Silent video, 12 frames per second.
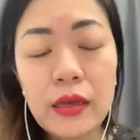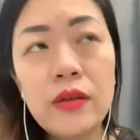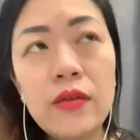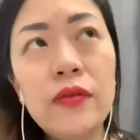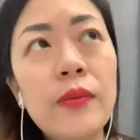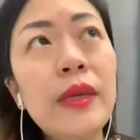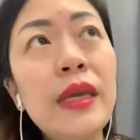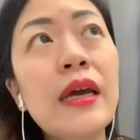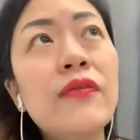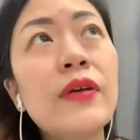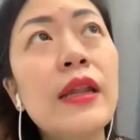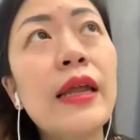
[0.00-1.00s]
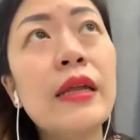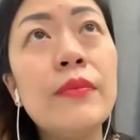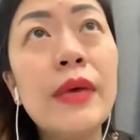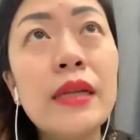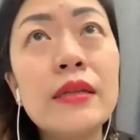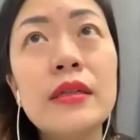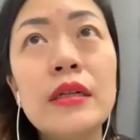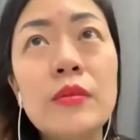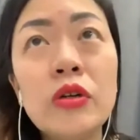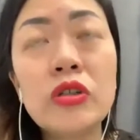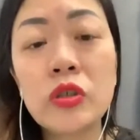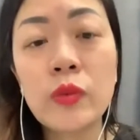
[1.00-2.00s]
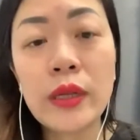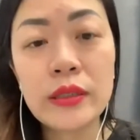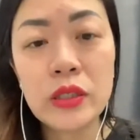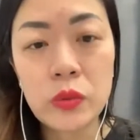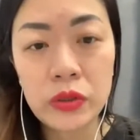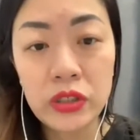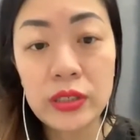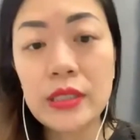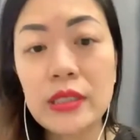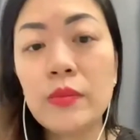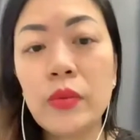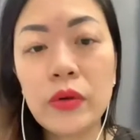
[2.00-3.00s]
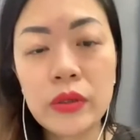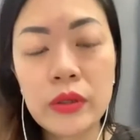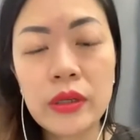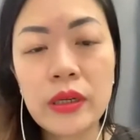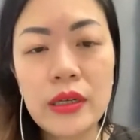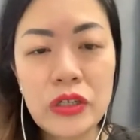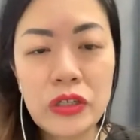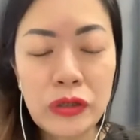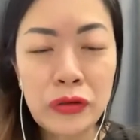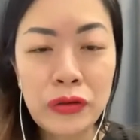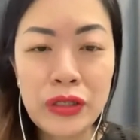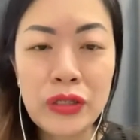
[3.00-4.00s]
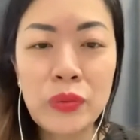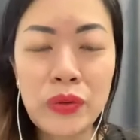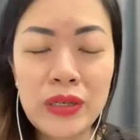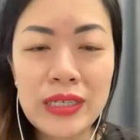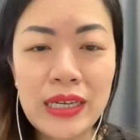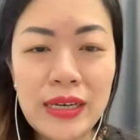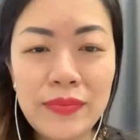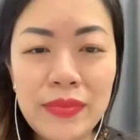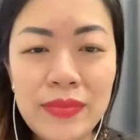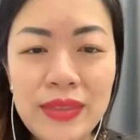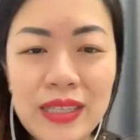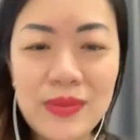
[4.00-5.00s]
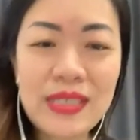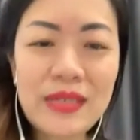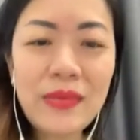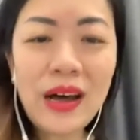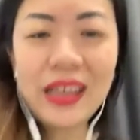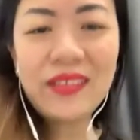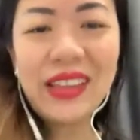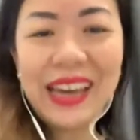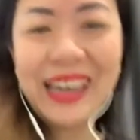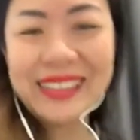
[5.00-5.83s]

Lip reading: for me, I felt like mental and emotional wellness were just as important. So this was symbolic of that.